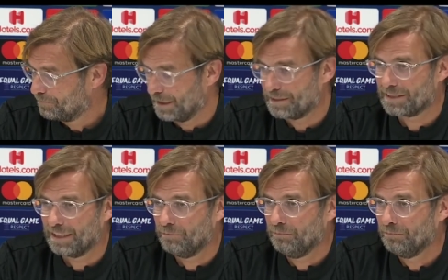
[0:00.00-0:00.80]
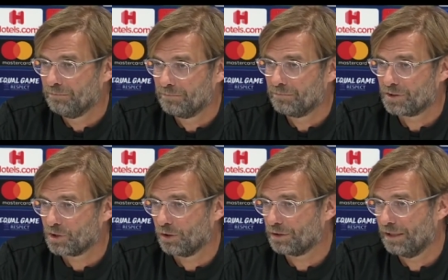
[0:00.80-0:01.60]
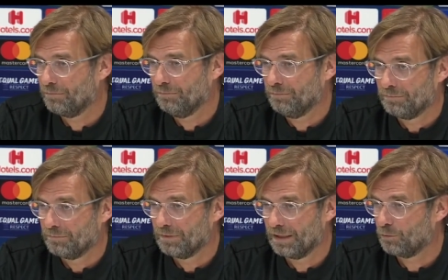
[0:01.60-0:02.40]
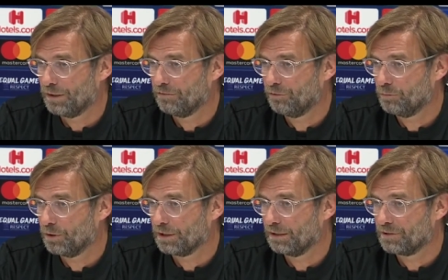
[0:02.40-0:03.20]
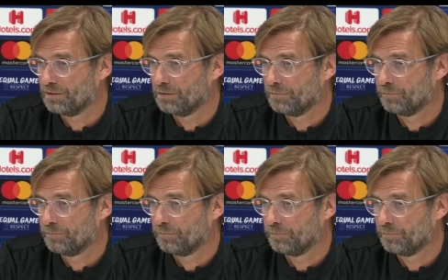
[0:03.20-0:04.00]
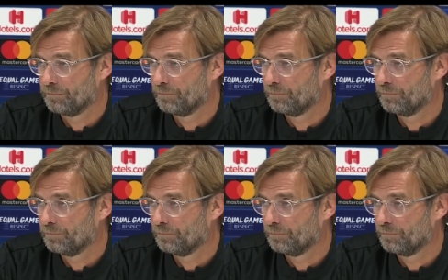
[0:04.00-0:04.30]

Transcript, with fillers: face them, sort them, and win the football games. Andy?